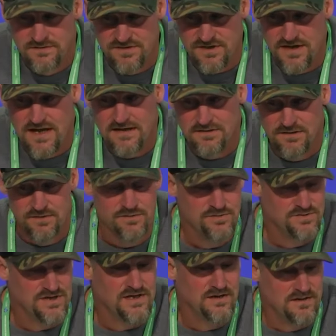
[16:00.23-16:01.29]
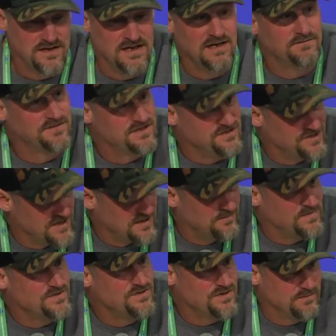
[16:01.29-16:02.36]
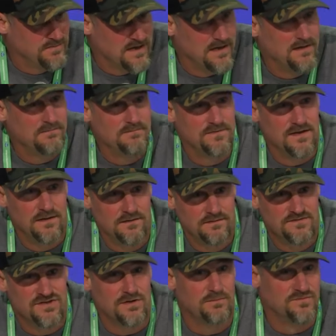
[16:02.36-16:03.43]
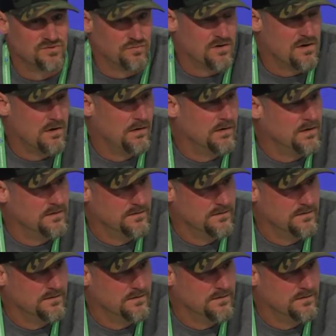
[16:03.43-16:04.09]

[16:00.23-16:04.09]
to not lose an NFC championship game, then something's wrong.